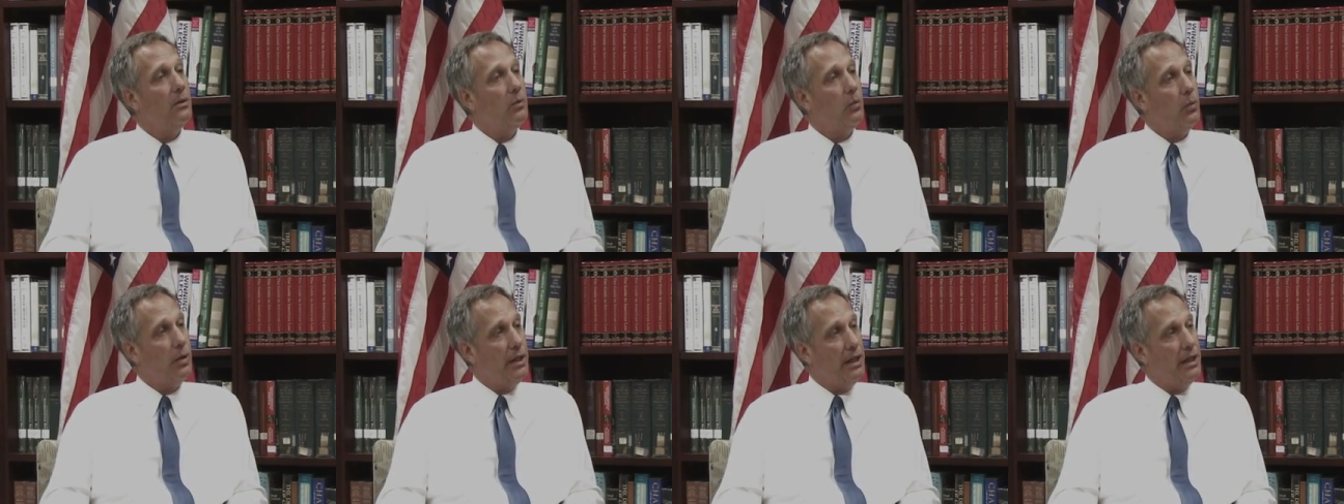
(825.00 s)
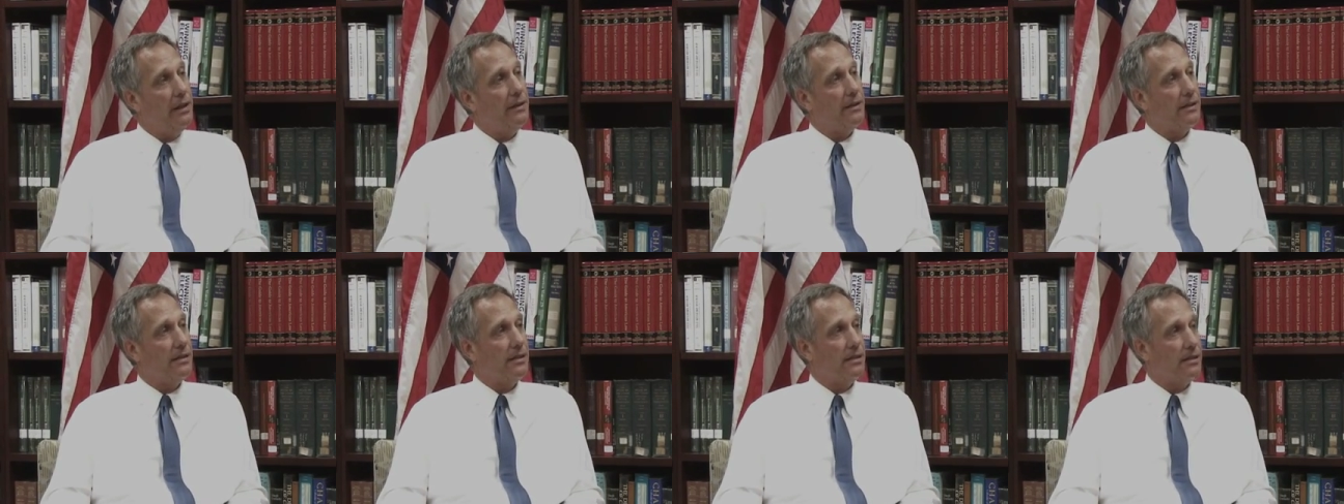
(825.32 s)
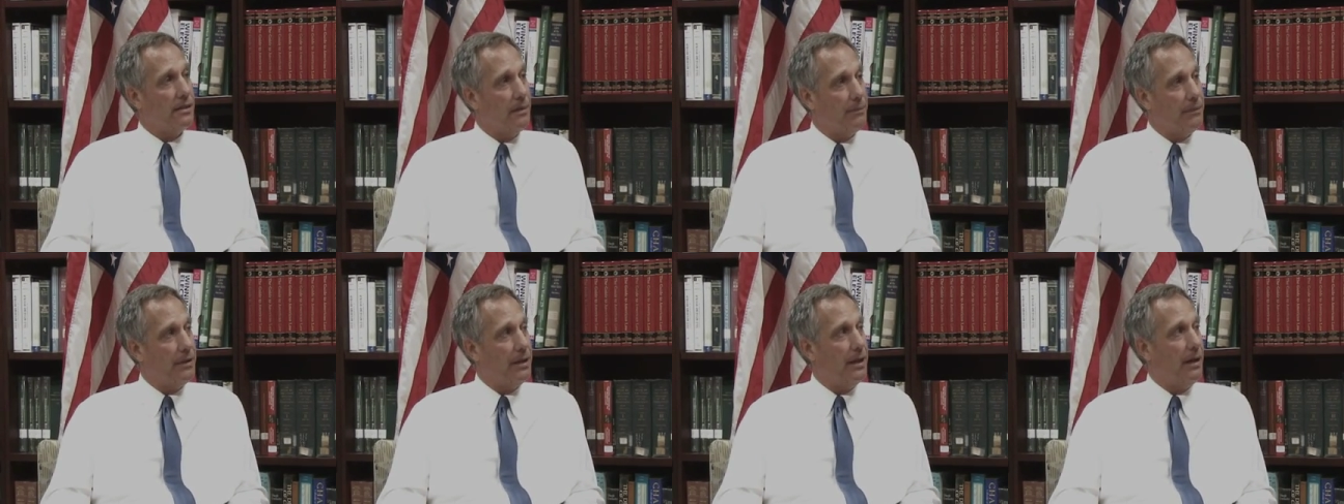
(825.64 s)
and this is
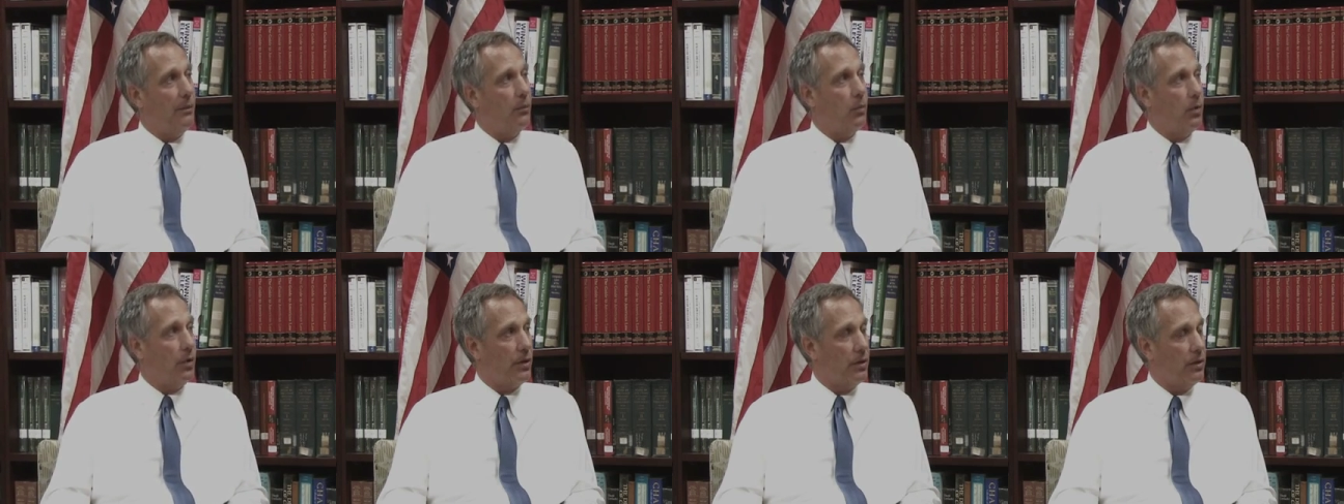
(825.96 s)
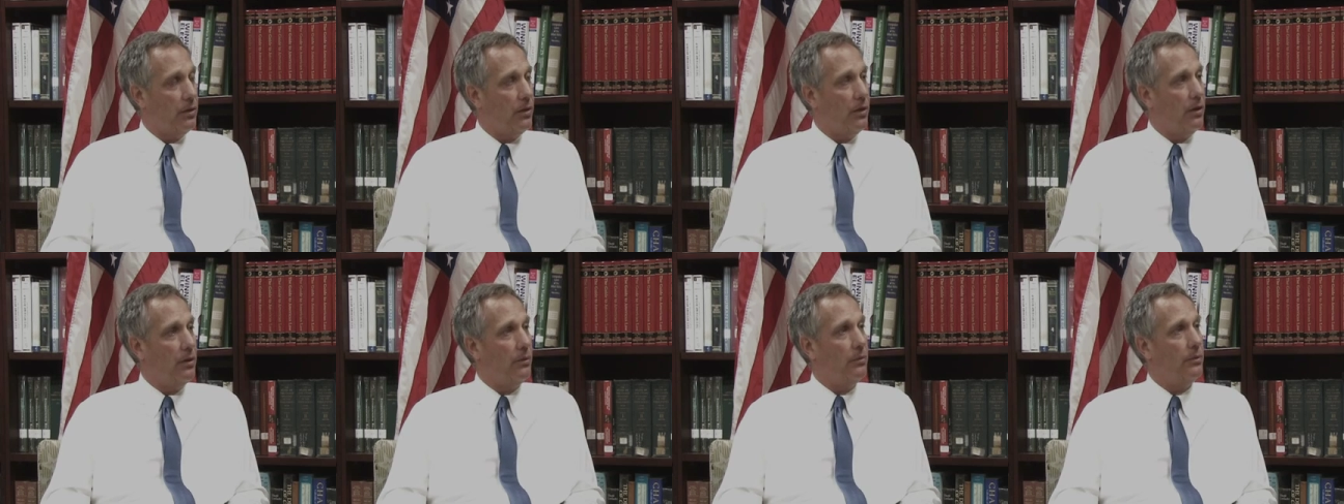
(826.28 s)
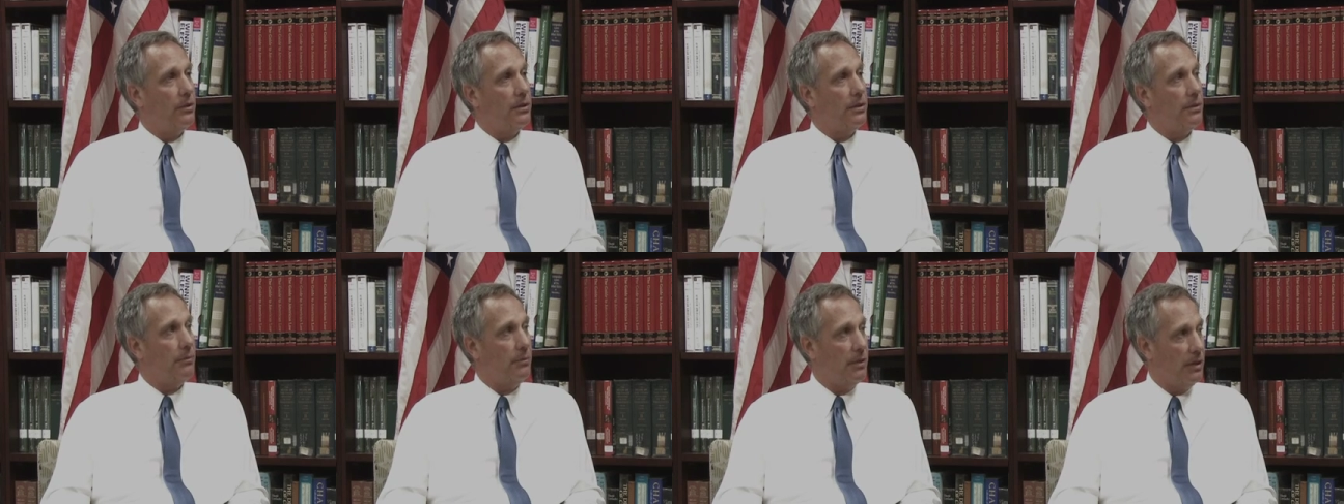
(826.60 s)
something I'm working on
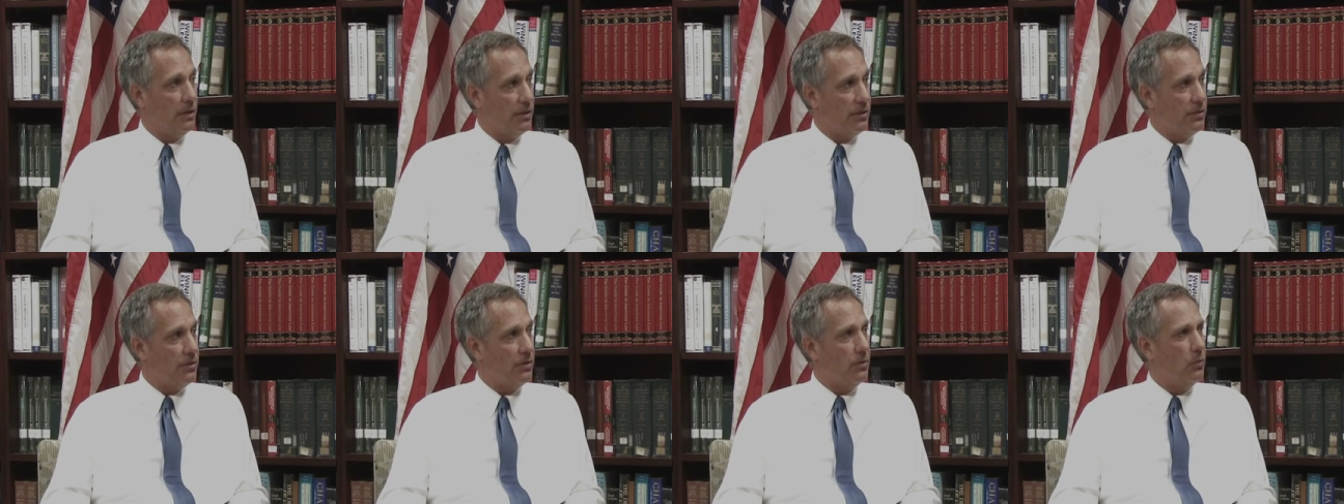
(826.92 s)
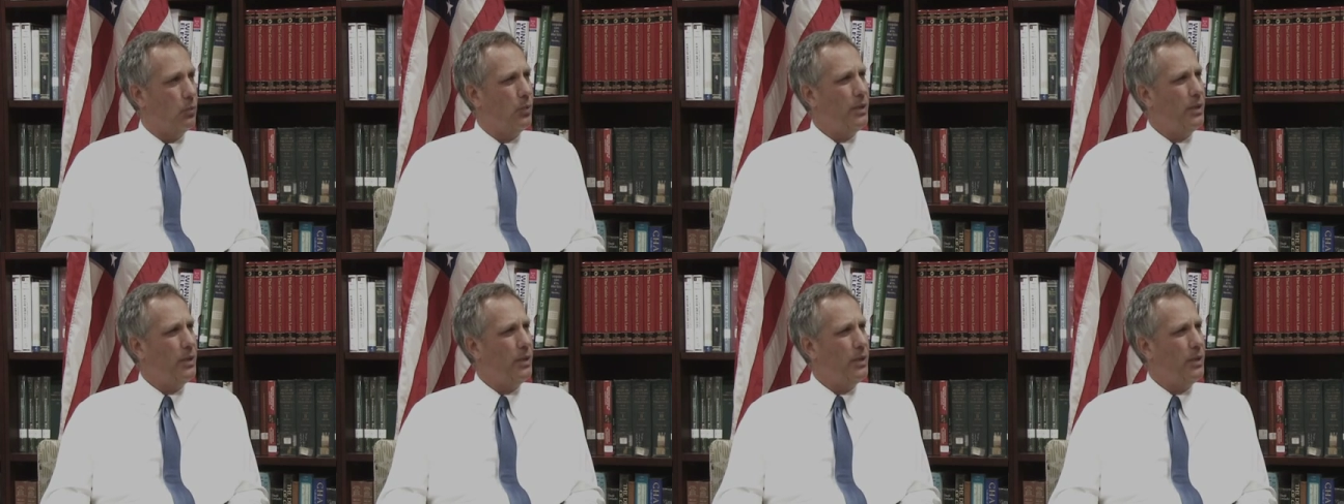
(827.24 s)
with the minister,